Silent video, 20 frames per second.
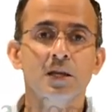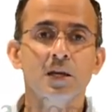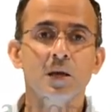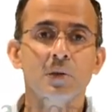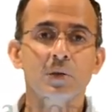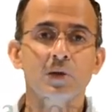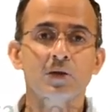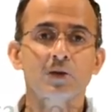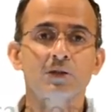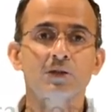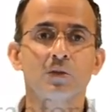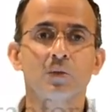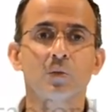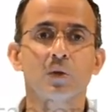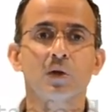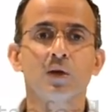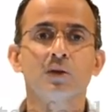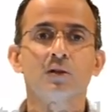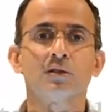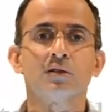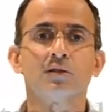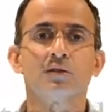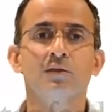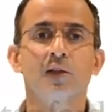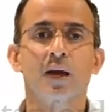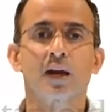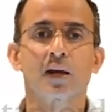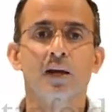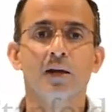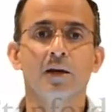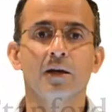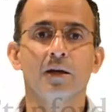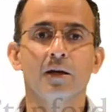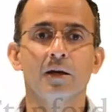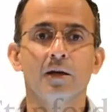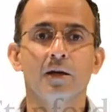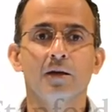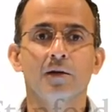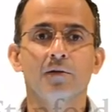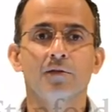and we looked at Word to Vec
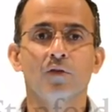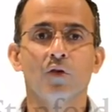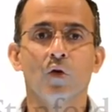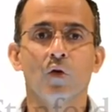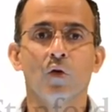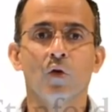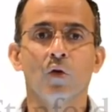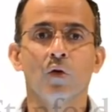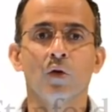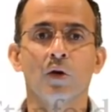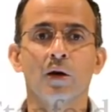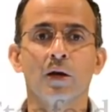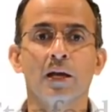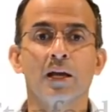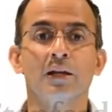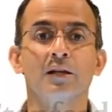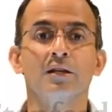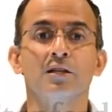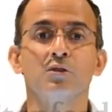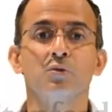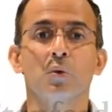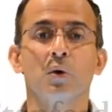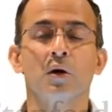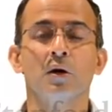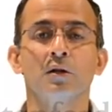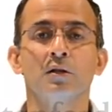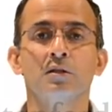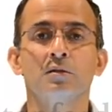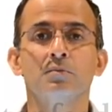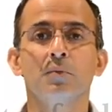for English words.